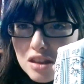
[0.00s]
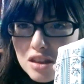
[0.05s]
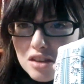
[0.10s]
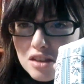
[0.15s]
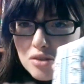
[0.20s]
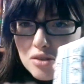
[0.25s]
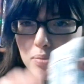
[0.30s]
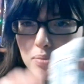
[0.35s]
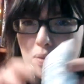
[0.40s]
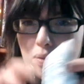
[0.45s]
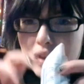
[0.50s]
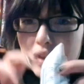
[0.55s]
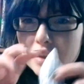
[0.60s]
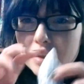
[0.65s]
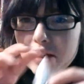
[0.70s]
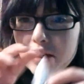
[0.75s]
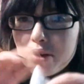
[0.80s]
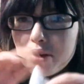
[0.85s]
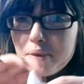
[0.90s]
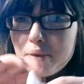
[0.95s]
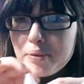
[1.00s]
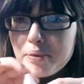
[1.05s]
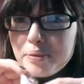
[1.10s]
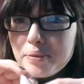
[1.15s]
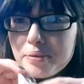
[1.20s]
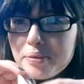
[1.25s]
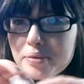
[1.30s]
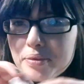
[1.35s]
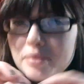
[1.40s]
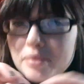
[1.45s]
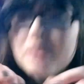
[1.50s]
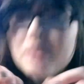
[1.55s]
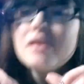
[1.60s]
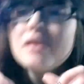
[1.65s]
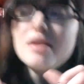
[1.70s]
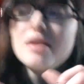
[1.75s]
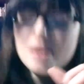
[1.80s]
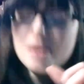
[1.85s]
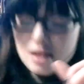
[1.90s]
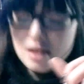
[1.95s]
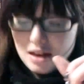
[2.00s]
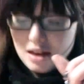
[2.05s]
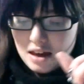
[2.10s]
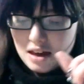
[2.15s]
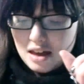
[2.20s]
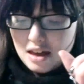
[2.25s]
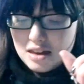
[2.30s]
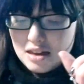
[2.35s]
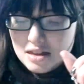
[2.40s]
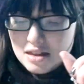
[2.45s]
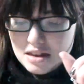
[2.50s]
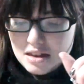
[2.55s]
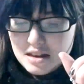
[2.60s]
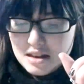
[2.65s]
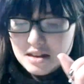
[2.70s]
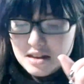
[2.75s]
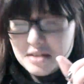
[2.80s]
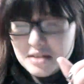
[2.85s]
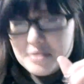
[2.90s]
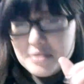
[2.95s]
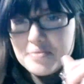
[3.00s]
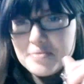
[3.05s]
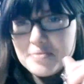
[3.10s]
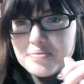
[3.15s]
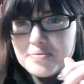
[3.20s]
the little pillow. And then